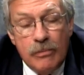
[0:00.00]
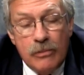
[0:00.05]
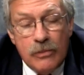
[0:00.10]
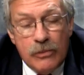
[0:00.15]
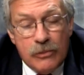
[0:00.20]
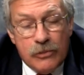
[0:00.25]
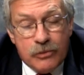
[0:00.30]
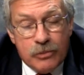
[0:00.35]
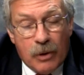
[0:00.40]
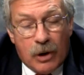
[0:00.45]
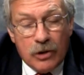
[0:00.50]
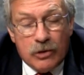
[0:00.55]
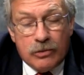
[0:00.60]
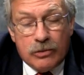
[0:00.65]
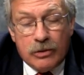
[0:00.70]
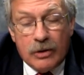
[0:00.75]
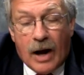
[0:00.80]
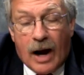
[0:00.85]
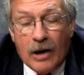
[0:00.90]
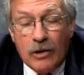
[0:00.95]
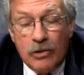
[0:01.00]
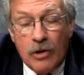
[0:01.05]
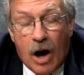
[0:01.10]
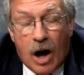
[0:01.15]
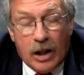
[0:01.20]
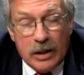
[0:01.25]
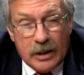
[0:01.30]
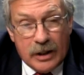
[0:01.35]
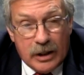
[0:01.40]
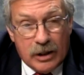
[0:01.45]
Drugs are
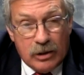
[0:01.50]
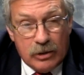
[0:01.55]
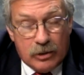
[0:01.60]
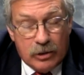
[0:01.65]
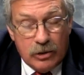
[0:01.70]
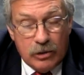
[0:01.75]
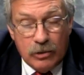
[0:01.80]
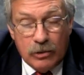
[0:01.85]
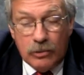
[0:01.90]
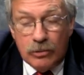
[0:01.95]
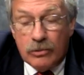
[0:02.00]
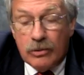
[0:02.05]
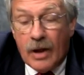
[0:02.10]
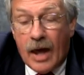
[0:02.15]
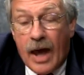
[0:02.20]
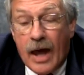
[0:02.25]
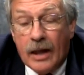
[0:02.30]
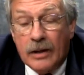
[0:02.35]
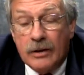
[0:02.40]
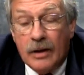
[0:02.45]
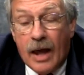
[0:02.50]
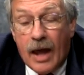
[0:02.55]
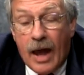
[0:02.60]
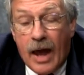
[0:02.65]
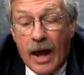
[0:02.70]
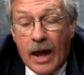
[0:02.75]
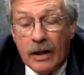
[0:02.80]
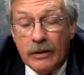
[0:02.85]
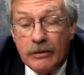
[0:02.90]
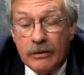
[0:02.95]
not legal to use,
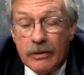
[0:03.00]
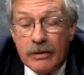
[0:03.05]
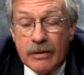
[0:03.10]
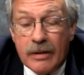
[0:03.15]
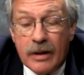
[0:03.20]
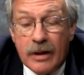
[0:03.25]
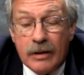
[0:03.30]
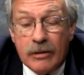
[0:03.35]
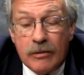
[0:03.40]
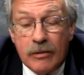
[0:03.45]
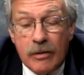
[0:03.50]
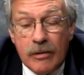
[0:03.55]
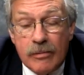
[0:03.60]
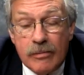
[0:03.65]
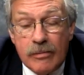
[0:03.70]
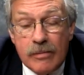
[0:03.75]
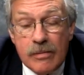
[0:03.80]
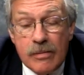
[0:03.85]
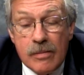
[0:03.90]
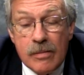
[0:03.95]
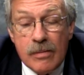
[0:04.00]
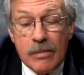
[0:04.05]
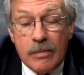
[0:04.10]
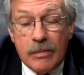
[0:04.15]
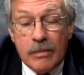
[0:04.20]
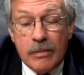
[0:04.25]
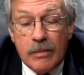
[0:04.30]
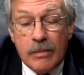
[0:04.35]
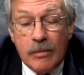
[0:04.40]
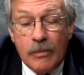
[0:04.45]
and that
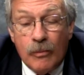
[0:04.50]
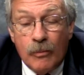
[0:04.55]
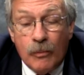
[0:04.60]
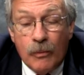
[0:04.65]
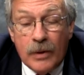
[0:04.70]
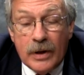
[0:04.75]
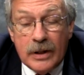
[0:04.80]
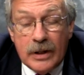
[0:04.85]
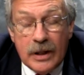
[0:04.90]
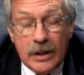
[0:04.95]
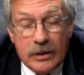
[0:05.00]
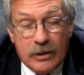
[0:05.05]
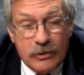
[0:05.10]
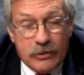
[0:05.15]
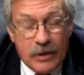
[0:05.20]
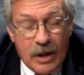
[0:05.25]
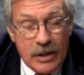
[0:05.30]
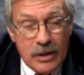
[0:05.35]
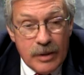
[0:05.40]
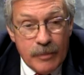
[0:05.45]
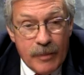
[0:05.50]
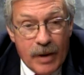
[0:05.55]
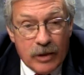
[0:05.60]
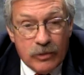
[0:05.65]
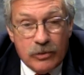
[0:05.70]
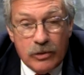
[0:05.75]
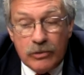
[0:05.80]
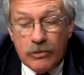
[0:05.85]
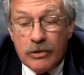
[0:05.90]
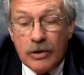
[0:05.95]
we need to send the
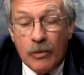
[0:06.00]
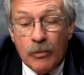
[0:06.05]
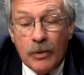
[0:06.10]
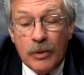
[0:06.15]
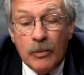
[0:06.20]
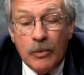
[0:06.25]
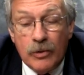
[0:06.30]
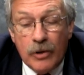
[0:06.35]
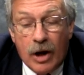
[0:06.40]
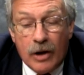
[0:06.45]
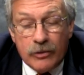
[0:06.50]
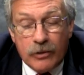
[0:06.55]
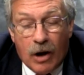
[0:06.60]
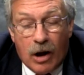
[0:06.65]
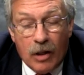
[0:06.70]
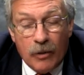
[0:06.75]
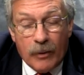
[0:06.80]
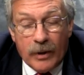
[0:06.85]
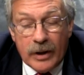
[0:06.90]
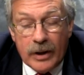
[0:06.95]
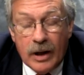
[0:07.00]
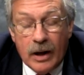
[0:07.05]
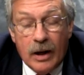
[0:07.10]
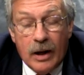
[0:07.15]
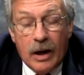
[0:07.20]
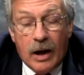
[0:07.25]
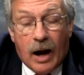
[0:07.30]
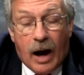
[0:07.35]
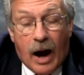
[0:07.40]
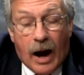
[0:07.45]
message that we will not tolerate.
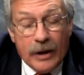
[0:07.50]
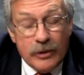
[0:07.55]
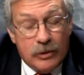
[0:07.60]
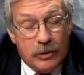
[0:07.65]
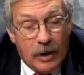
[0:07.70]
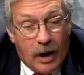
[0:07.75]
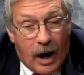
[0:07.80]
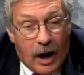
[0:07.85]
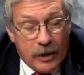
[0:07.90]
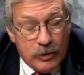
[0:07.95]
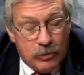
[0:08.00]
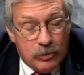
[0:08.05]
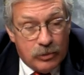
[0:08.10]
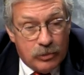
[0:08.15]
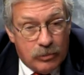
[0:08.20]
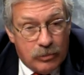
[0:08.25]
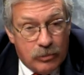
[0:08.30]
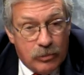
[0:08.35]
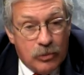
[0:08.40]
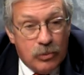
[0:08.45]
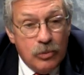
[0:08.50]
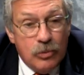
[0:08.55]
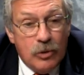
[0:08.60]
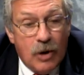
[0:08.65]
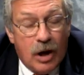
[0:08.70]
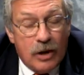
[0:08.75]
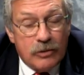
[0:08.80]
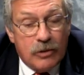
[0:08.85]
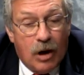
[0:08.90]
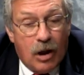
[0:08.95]
I do
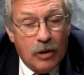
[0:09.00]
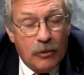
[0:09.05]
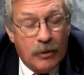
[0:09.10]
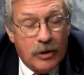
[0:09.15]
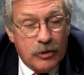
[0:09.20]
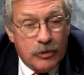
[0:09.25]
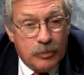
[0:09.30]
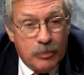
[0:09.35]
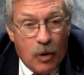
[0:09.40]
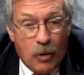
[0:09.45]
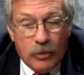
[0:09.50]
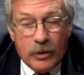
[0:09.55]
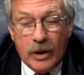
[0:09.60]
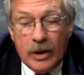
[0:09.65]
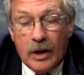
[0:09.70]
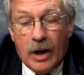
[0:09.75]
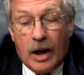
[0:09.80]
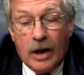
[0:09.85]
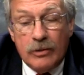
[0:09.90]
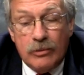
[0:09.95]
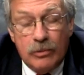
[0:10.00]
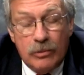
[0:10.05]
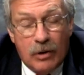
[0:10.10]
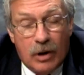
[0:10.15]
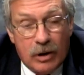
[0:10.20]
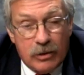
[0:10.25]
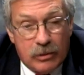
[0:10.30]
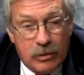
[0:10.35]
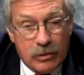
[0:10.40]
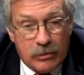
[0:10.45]
not tolerate smoking. I do
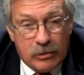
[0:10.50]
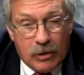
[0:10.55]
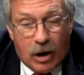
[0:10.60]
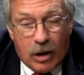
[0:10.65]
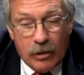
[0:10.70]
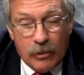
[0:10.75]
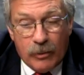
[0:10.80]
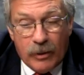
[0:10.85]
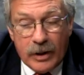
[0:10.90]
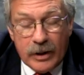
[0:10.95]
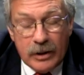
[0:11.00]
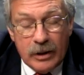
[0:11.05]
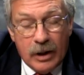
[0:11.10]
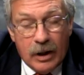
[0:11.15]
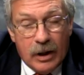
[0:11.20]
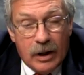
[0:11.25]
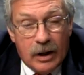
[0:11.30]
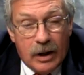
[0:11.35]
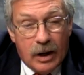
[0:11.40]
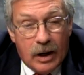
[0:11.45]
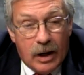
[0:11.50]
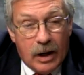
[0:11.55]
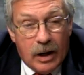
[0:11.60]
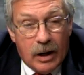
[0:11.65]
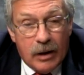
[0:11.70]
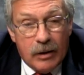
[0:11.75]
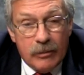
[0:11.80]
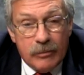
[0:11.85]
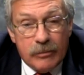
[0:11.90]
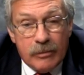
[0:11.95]
not tolerate
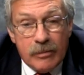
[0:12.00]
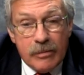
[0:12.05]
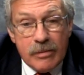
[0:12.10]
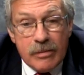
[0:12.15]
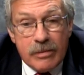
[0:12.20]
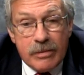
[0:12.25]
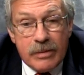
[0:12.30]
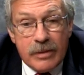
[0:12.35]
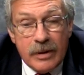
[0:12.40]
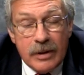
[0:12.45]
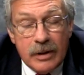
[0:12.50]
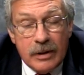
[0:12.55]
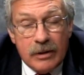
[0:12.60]
the